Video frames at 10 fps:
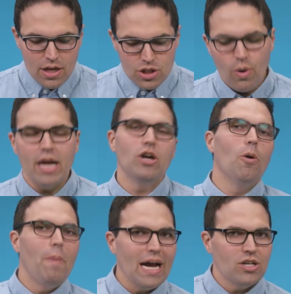So I
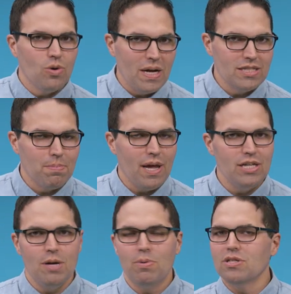go back to my supply
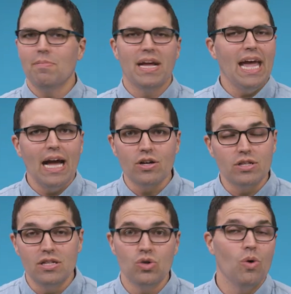chain person. I'm like, hey, I
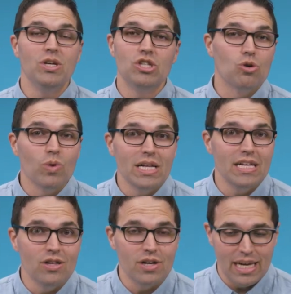looked into it. We should
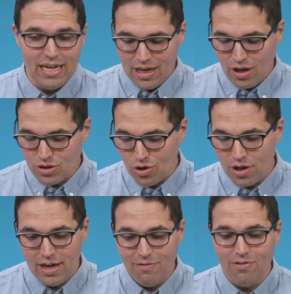really look at an
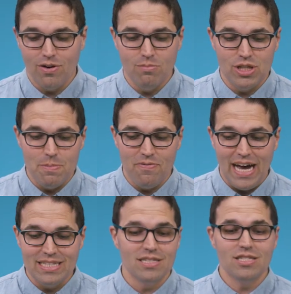alternative from
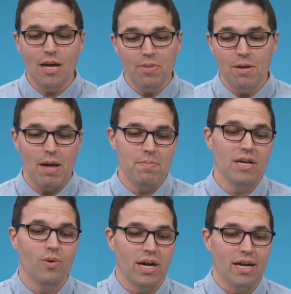ShipFast. Something might be
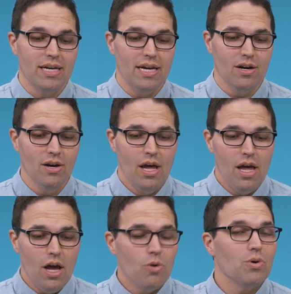going on here.
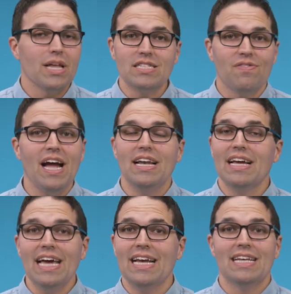Well, that's fine.
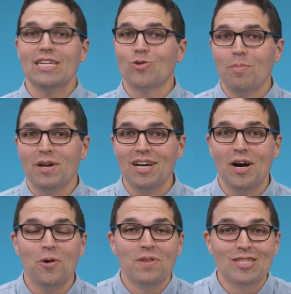Again, guess where I'm going to
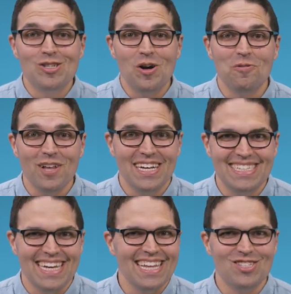go? Snowflake
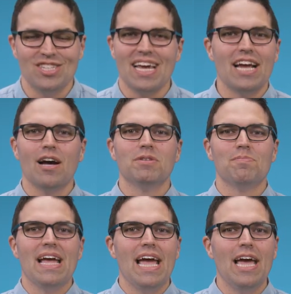Intelligence. I come to
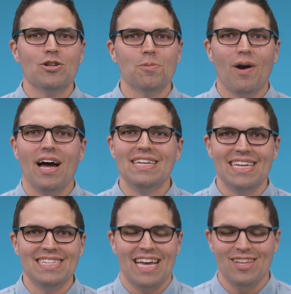my enterprise
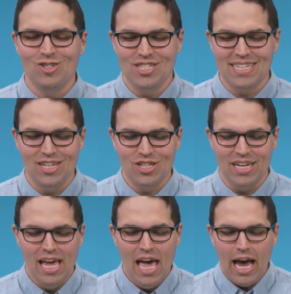intelligence
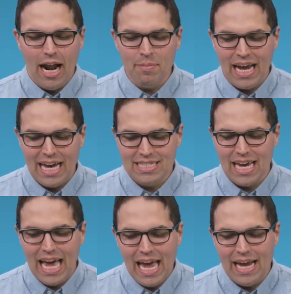agent, and I'm going to ask
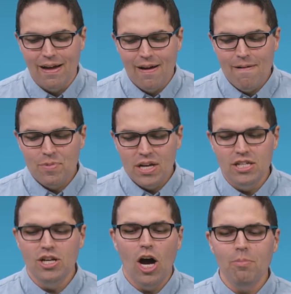it, hey,
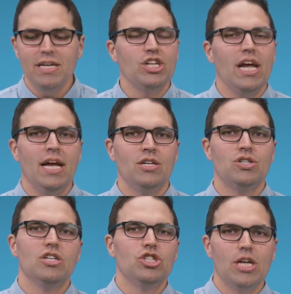can you help me
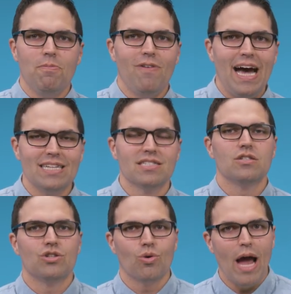change ShipFast
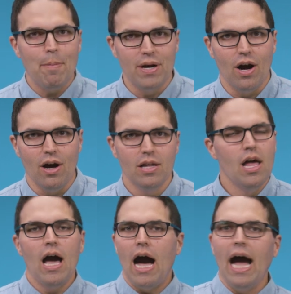to RapidHaul?
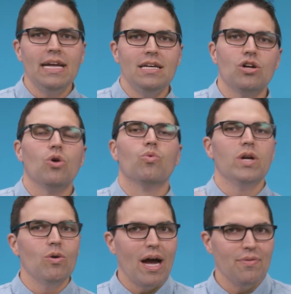I need to go
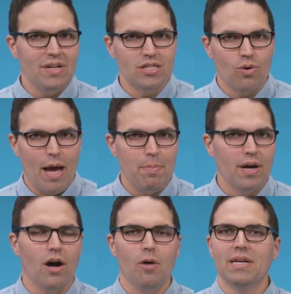reroute these to
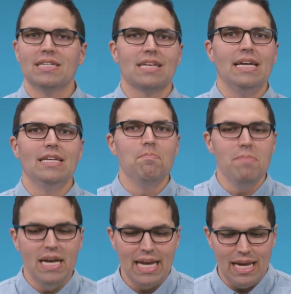RapidHaul because I need to
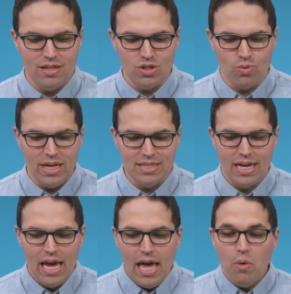mitigate this risk.
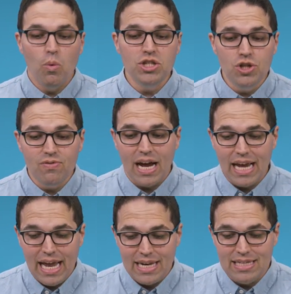Once you've gone
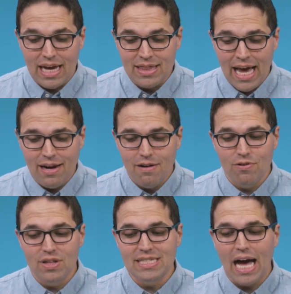ahead and done that
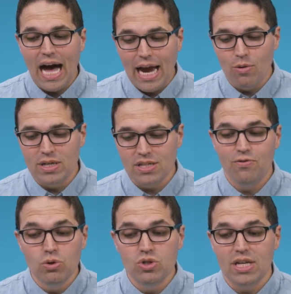for these high-risk
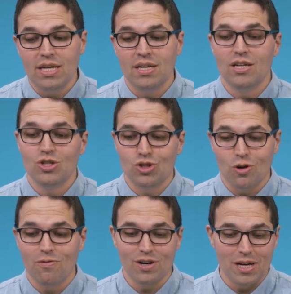Fusion
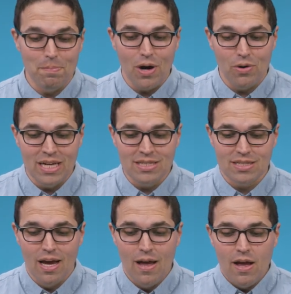server
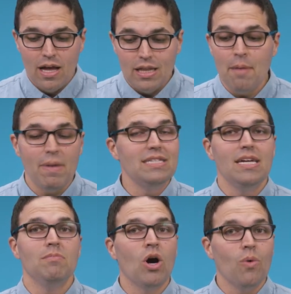components, let my
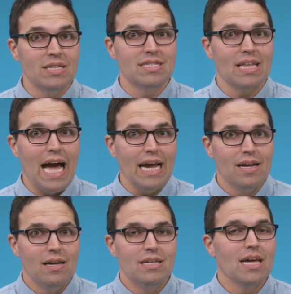team know on
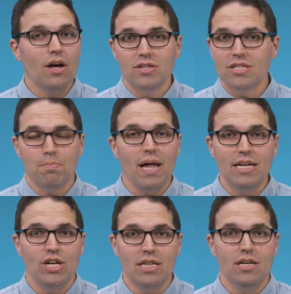Slack. Tell the supply
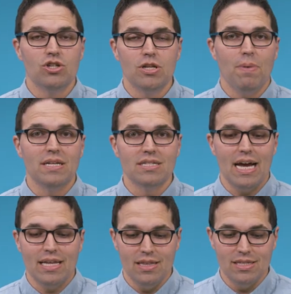chain leadership on
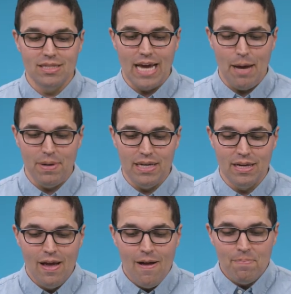Slack that this has happened.
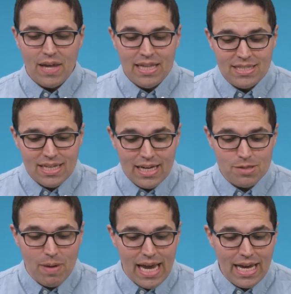In this
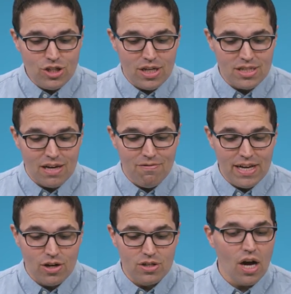case, my agent is
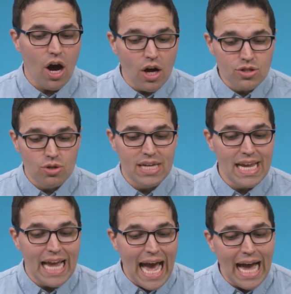configured to also
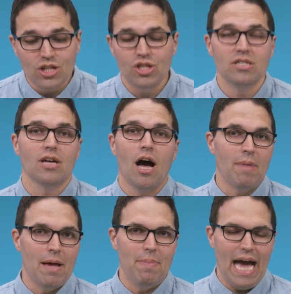take actions on
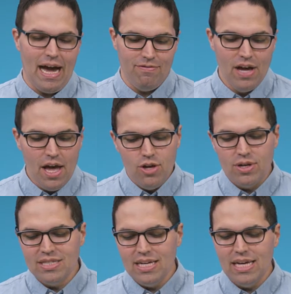my behalf. You
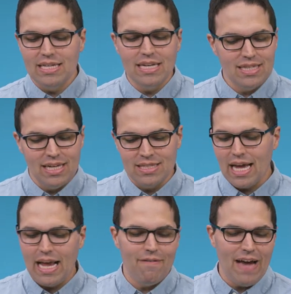can see it does things
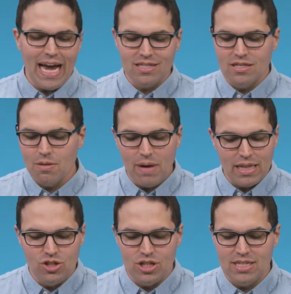like have access to my
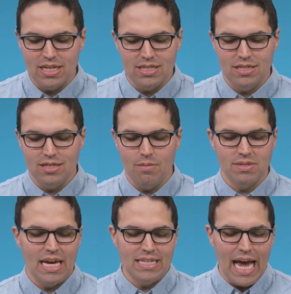logistics
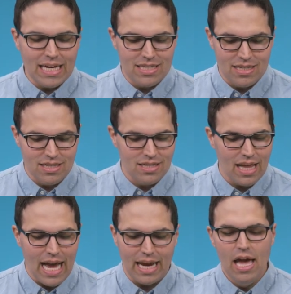systems, has access to
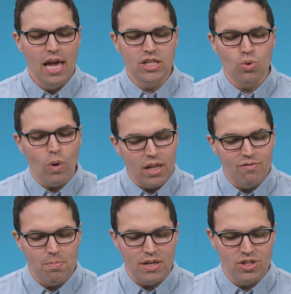Slack, as well
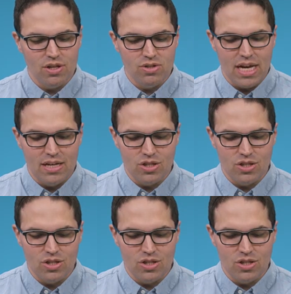as a bunch of those data